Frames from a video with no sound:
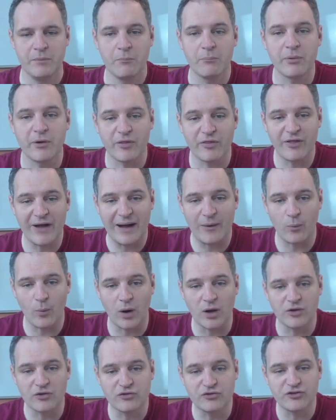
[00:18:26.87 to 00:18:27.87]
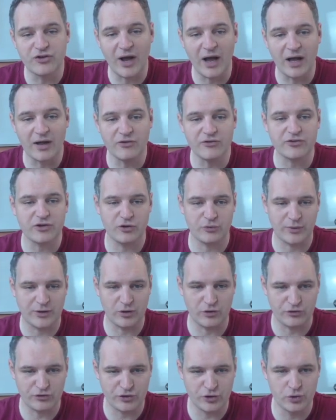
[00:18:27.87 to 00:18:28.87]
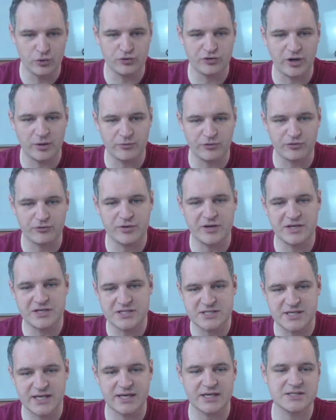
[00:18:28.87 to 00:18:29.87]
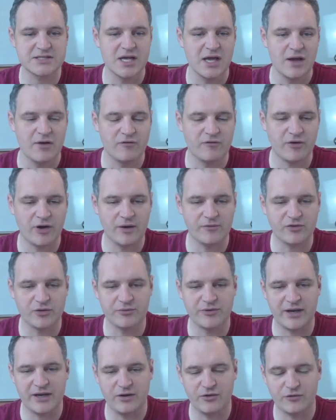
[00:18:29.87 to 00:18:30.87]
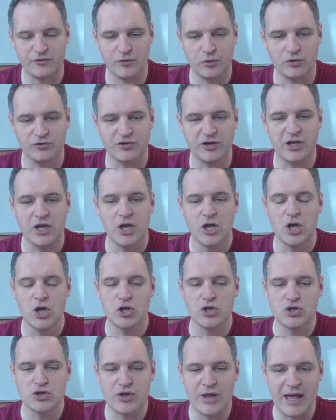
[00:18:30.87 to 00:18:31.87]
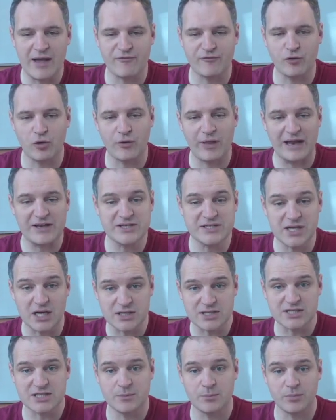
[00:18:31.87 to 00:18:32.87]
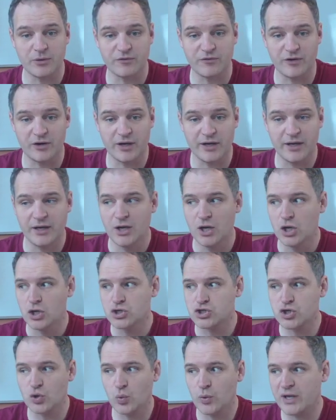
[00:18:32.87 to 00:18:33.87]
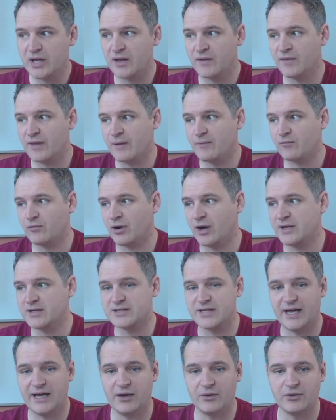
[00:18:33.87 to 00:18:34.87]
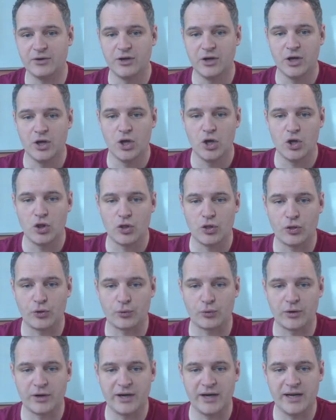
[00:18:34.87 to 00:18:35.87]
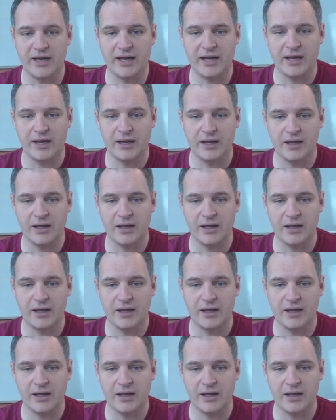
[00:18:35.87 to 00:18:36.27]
But that one does, because we've got 2 times 3 is 6, 5 times 8 is 40. Therefore, that does simplify, so we can then write down 3/20.